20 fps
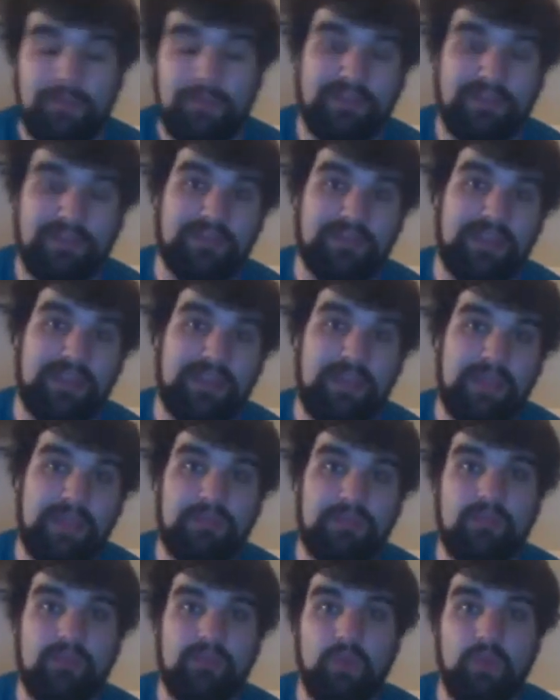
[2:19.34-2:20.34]
since the game
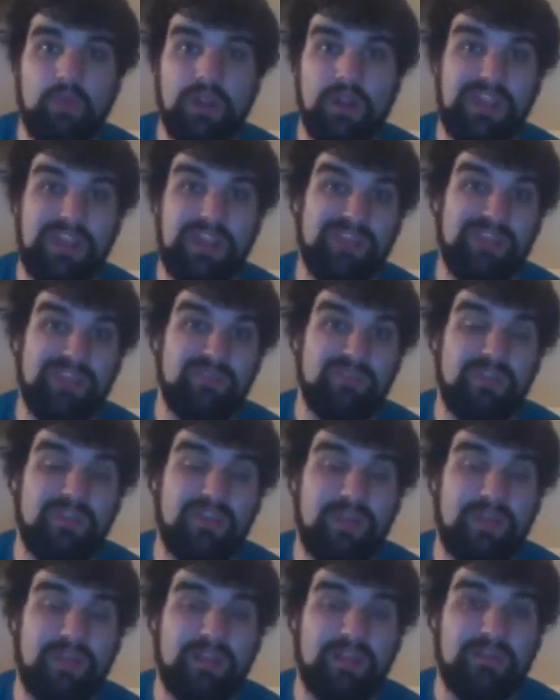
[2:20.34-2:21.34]
didn't work, he didn't really
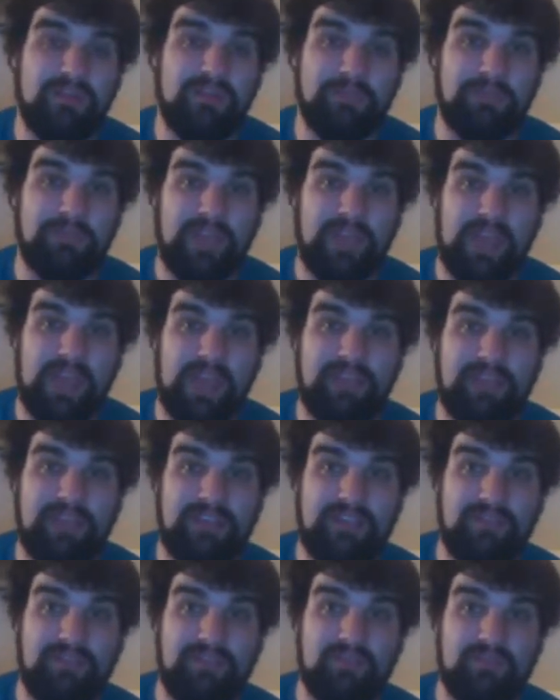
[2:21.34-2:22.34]
want to give up the case.
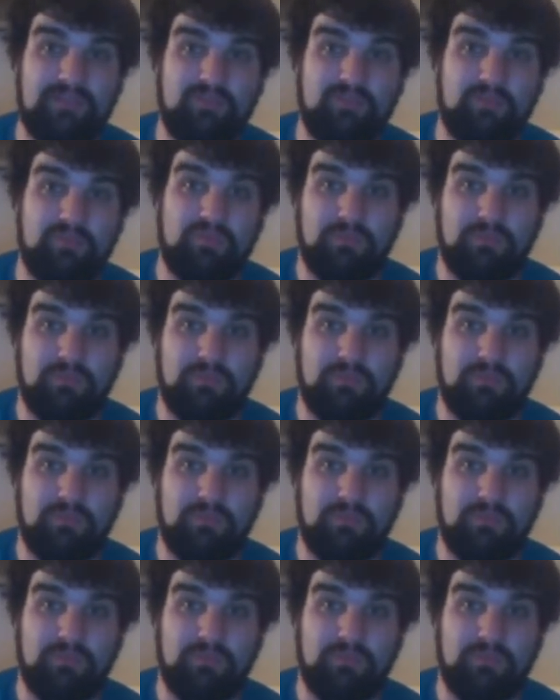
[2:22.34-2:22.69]
Even,